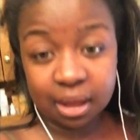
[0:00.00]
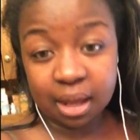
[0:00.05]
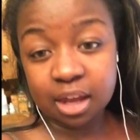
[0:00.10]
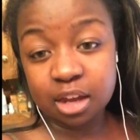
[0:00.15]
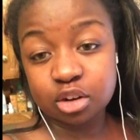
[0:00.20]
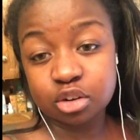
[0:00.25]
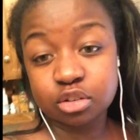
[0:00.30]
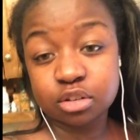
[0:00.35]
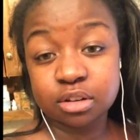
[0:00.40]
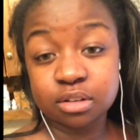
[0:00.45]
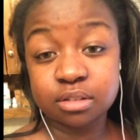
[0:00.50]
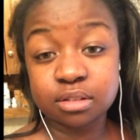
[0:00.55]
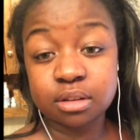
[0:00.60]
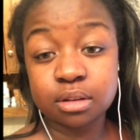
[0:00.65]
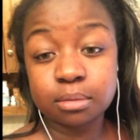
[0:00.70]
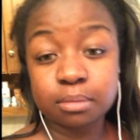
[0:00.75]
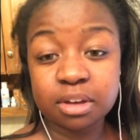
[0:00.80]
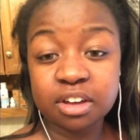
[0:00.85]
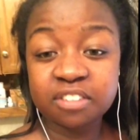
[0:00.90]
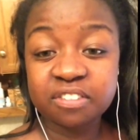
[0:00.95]
As you can
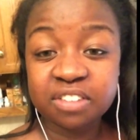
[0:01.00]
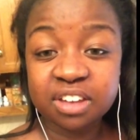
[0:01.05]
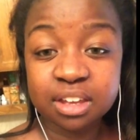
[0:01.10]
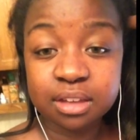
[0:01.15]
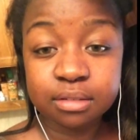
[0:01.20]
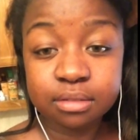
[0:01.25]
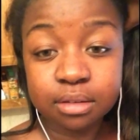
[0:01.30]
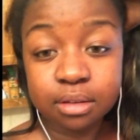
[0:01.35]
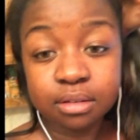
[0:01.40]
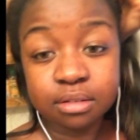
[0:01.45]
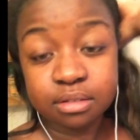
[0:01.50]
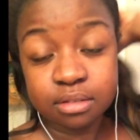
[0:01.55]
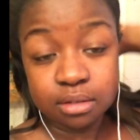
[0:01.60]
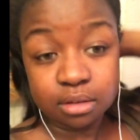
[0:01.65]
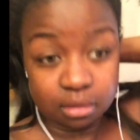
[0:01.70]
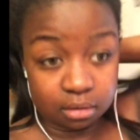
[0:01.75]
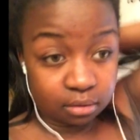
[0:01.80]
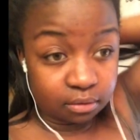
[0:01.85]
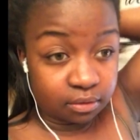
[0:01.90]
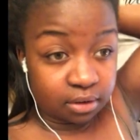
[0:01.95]
see, my face is
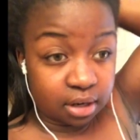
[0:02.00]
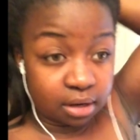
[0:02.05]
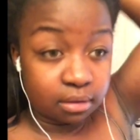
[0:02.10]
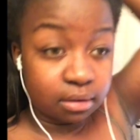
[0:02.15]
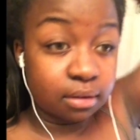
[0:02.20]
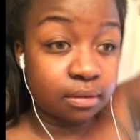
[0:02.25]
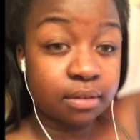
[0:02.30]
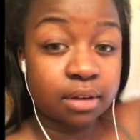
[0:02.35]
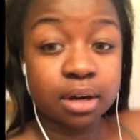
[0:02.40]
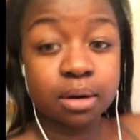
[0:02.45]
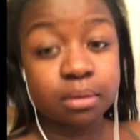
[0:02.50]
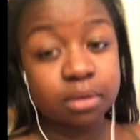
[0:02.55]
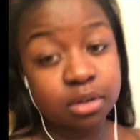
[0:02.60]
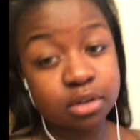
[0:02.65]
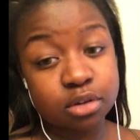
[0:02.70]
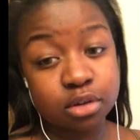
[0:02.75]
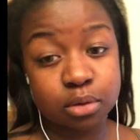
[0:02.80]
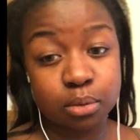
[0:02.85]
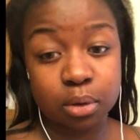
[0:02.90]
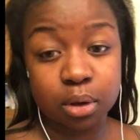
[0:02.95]
still very, very
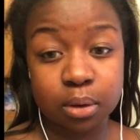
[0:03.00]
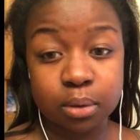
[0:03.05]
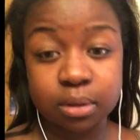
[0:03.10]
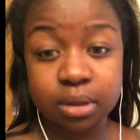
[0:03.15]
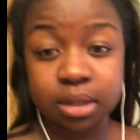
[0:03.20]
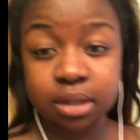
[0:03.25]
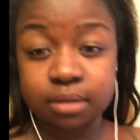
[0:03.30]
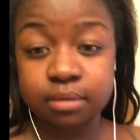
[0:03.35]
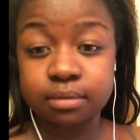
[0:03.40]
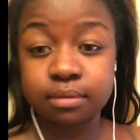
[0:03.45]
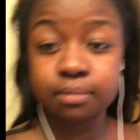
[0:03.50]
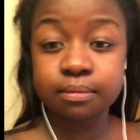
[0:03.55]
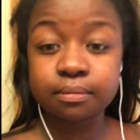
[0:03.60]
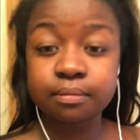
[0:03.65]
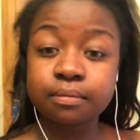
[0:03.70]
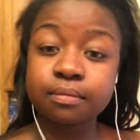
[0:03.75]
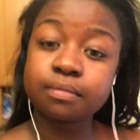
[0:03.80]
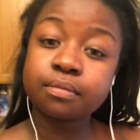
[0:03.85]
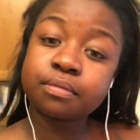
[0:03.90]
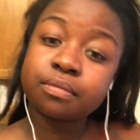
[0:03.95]
swollen.
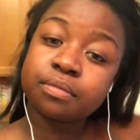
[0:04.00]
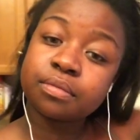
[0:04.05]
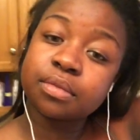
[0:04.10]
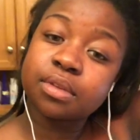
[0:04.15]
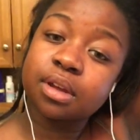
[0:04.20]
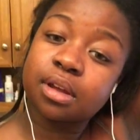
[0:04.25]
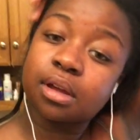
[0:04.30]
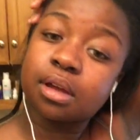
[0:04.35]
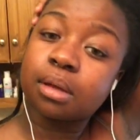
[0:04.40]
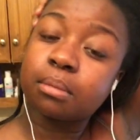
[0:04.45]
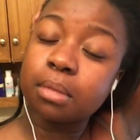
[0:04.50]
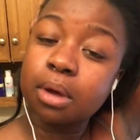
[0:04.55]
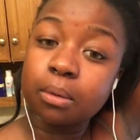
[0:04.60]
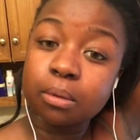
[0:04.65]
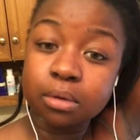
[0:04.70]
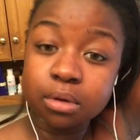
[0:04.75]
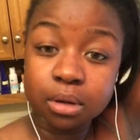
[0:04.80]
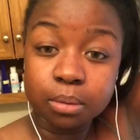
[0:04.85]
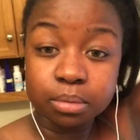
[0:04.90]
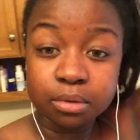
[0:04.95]
I
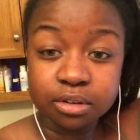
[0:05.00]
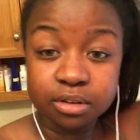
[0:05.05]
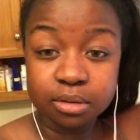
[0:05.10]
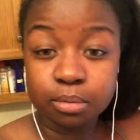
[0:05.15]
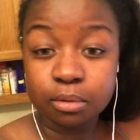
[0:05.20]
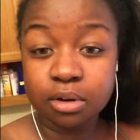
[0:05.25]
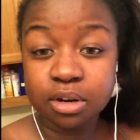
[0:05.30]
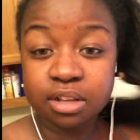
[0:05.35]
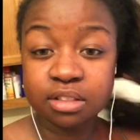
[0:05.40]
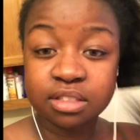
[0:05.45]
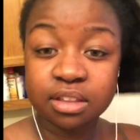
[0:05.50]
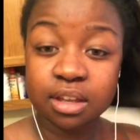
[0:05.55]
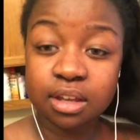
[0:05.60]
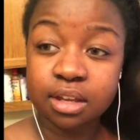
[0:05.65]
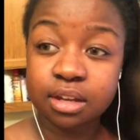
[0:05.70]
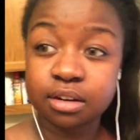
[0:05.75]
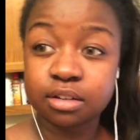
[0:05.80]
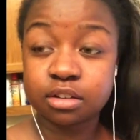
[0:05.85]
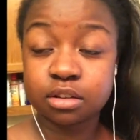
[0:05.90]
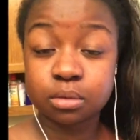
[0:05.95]
woke up this morning
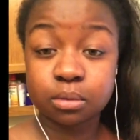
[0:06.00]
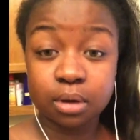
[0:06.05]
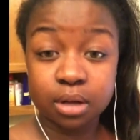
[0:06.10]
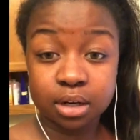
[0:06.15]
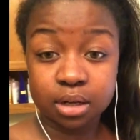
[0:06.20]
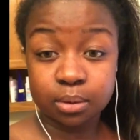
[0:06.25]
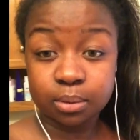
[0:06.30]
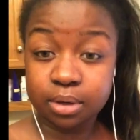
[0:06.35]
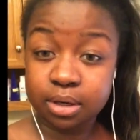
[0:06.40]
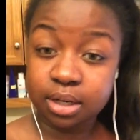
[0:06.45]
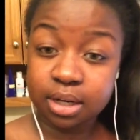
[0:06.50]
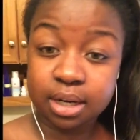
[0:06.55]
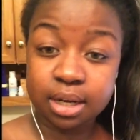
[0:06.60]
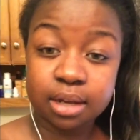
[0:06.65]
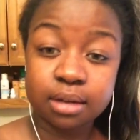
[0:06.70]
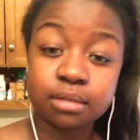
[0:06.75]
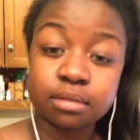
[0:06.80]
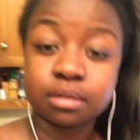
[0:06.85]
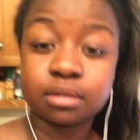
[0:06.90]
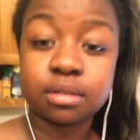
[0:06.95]
thinking the swelling went
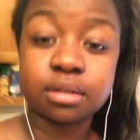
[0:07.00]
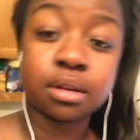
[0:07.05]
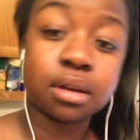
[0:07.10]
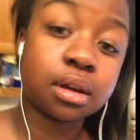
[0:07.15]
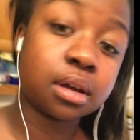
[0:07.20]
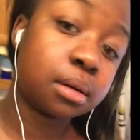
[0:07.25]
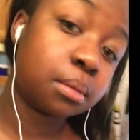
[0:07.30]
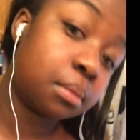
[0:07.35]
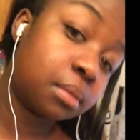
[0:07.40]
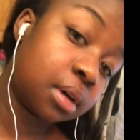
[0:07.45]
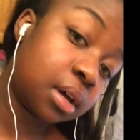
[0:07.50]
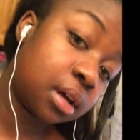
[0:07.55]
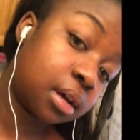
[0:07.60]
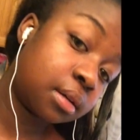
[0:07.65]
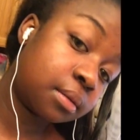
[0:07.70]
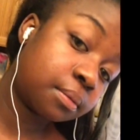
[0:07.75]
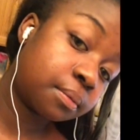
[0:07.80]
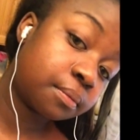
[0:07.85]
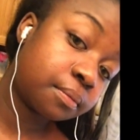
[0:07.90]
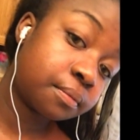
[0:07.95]
down some,
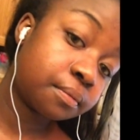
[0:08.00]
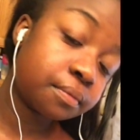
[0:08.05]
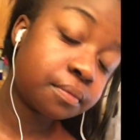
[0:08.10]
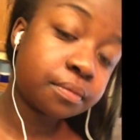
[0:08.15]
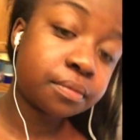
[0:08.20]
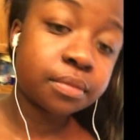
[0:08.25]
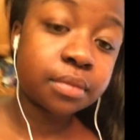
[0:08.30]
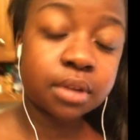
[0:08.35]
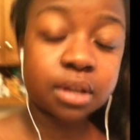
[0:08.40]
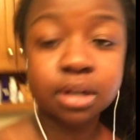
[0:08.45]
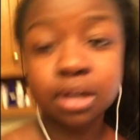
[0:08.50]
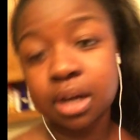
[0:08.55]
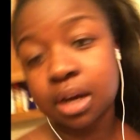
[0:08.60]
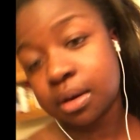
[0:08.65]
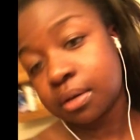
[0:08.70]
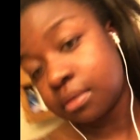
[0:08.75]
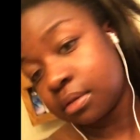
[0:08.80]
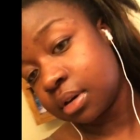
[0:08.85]
but not